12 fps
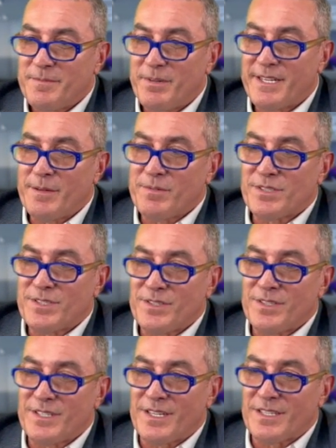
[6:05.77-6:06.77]
But he was
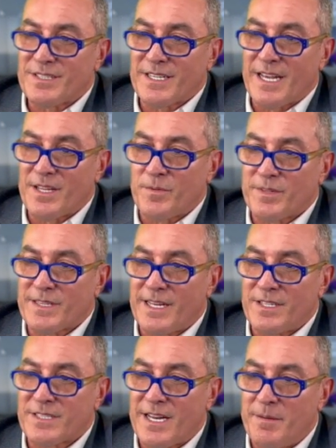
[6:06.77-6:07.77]
sued together with
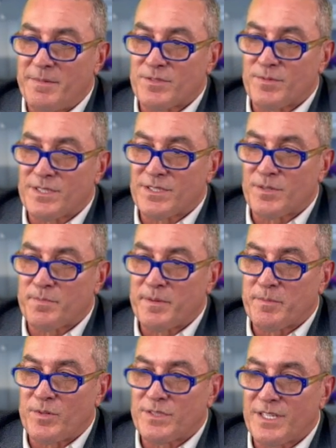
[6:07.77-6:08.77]
Clarence Thomas, which is
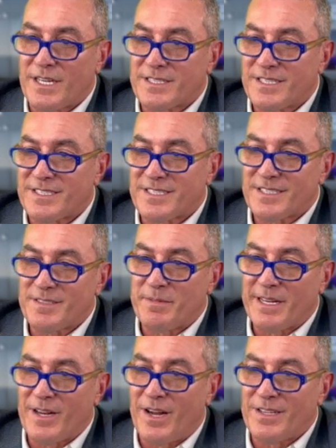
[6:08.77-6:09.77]
Supreme Court Justice.
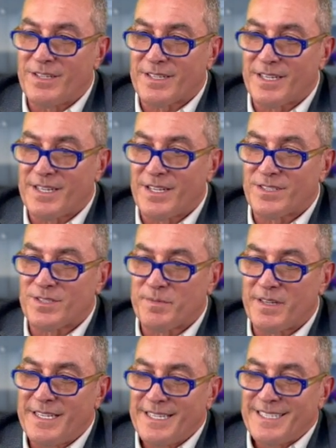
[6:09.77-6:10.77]
Oh, look, another
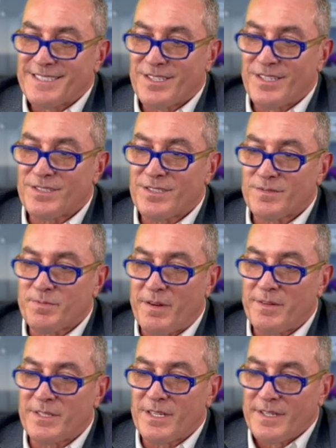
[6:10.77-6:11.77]
Supreme. So this is
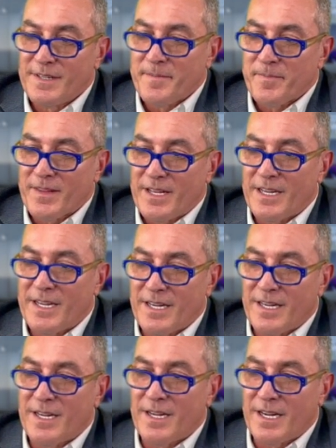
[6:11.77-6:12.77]
probably
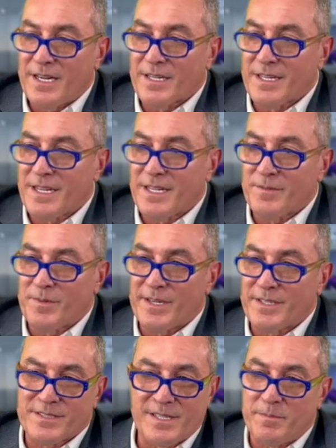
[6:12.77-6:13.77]

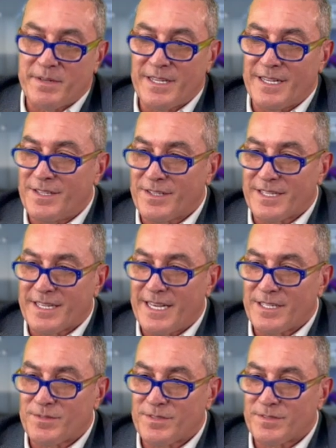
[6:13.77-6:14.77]
where somebody, and look, the
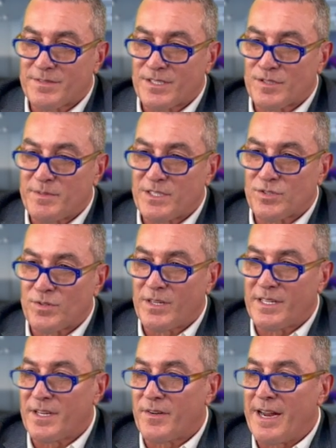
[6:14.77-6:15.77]
case was dismissed
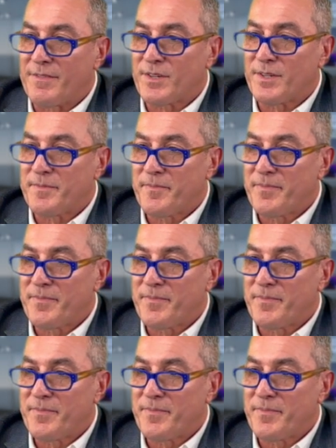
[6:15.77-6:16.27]
shortly thereafter.